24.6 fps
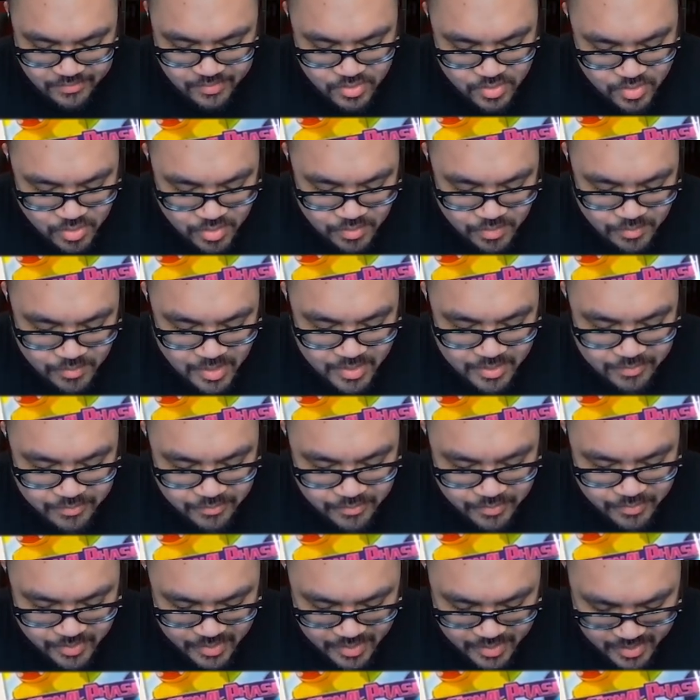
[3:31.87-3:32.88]

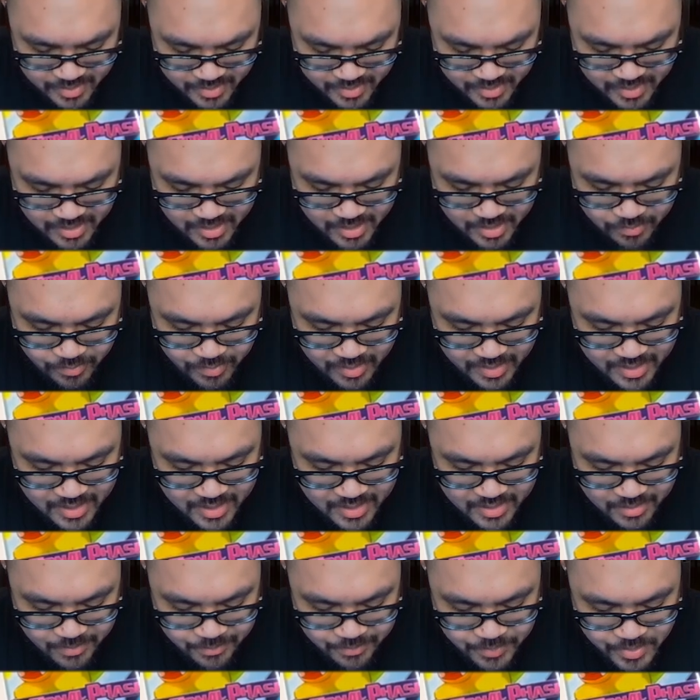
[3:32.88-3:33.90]
Koromon, when
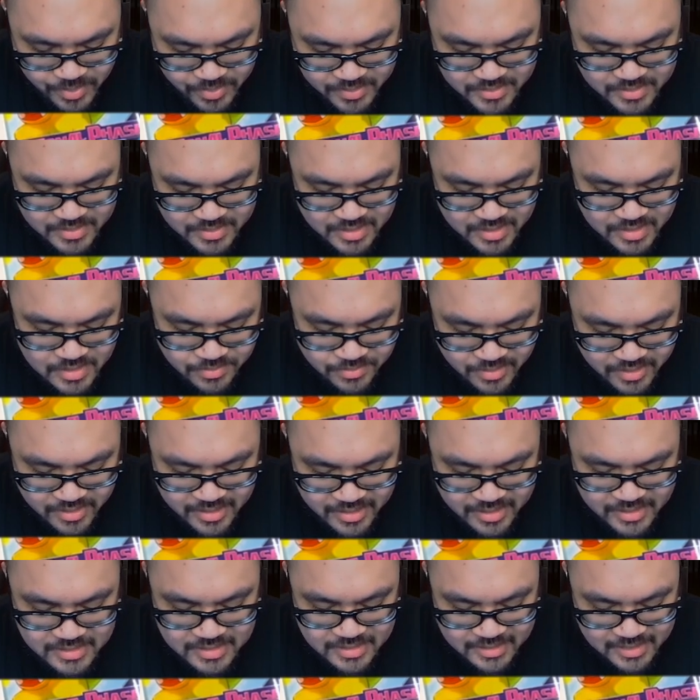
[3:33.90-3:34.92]
an opponent's
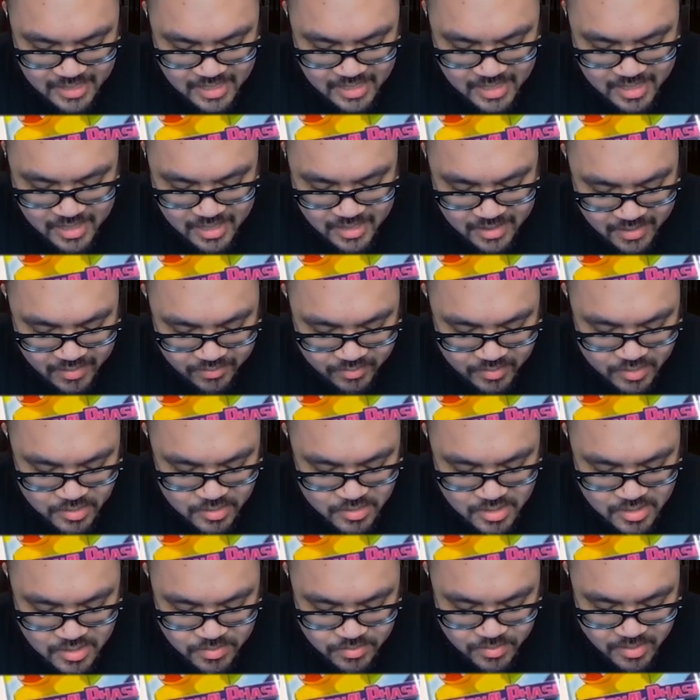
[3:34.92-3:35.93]
Digimon is deleted, if
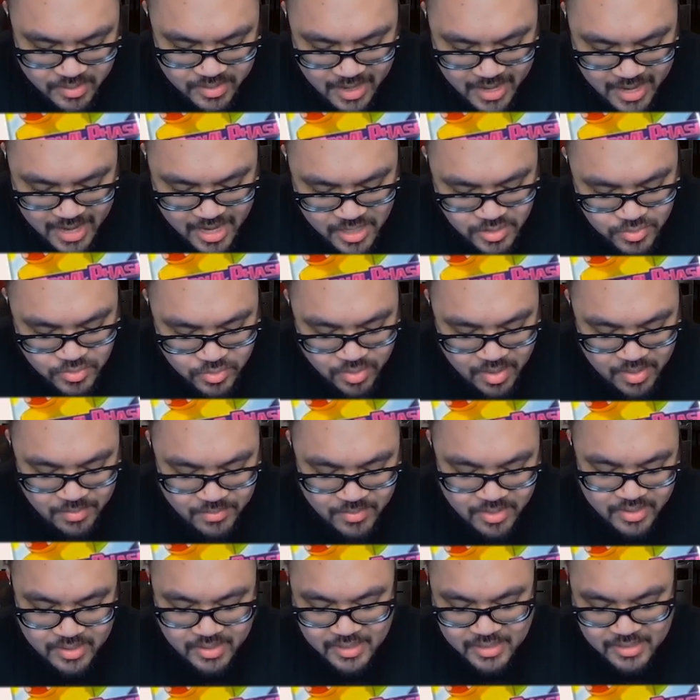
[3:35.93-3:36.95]
this Digimon has
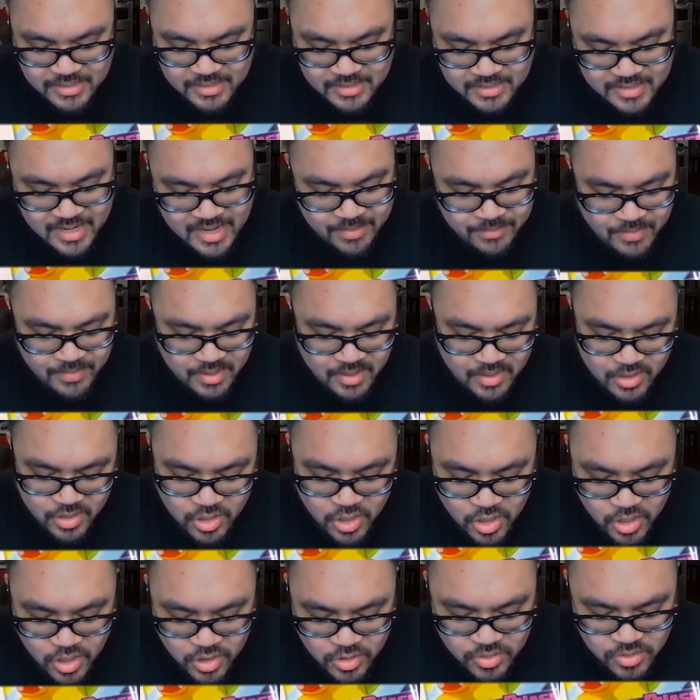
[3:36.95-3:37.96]
Greymon in its name,
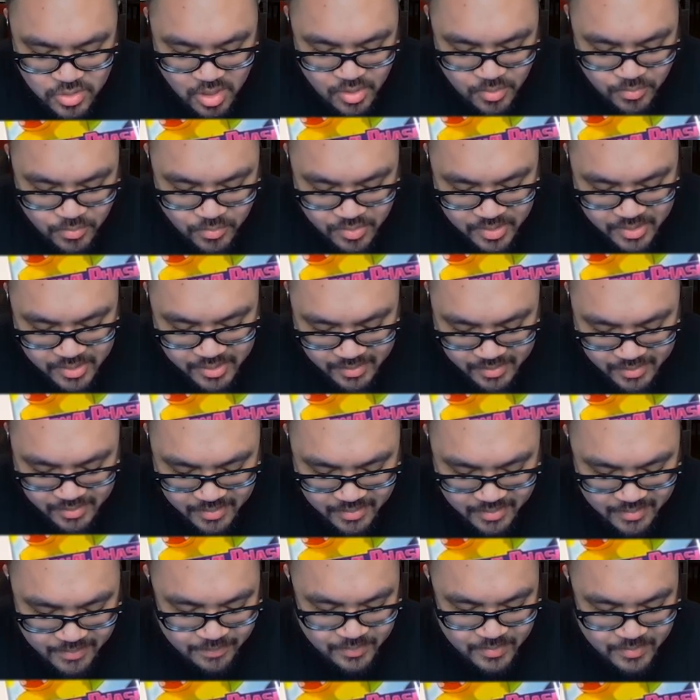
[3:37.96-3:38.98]
draw 1.
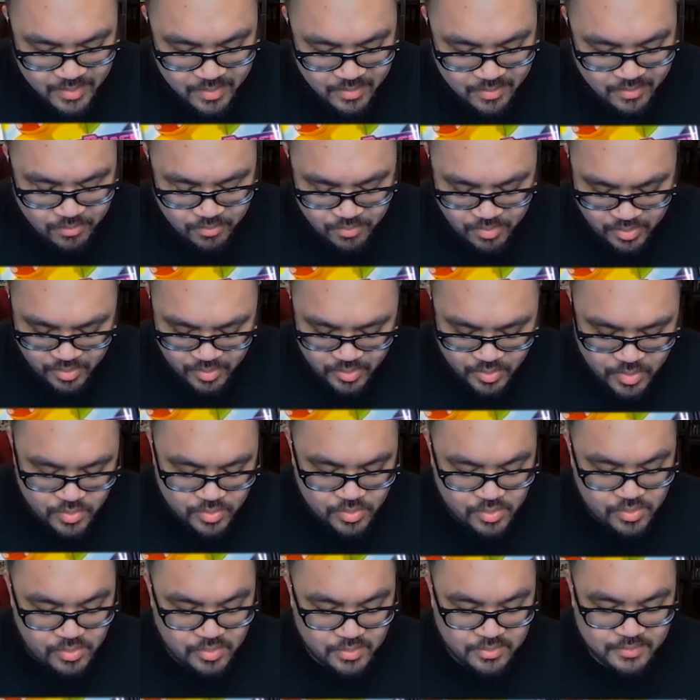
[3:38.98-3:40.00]
Really
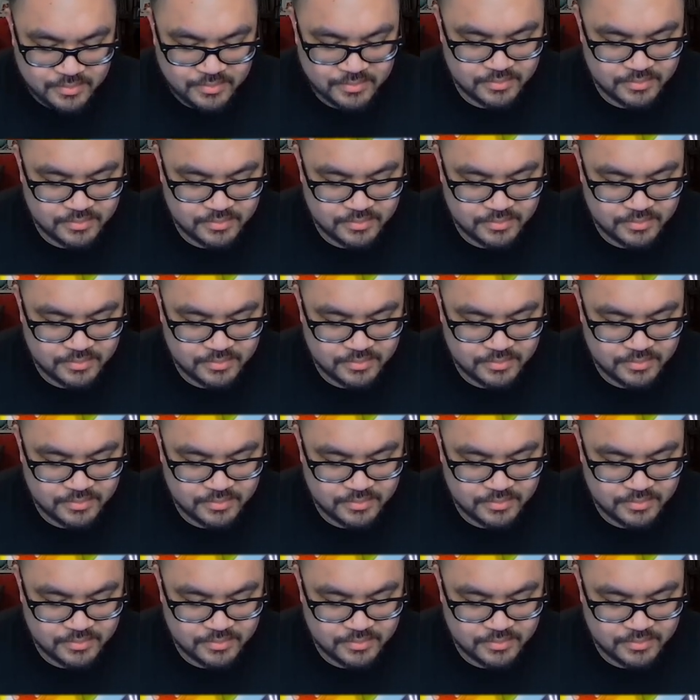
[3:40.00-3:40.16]
cool.